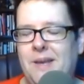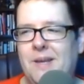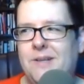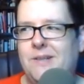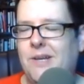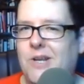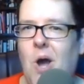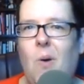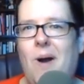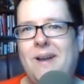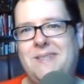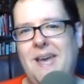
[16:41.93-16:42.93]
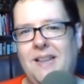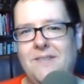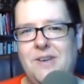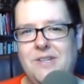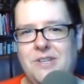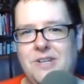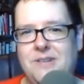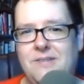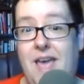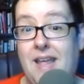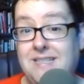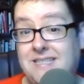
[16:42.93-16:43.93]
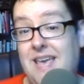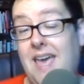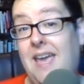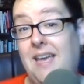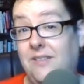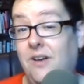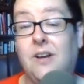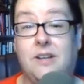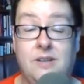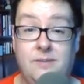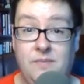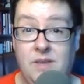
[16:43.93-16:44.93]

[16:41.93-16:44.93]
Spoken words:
could go on television and say, look,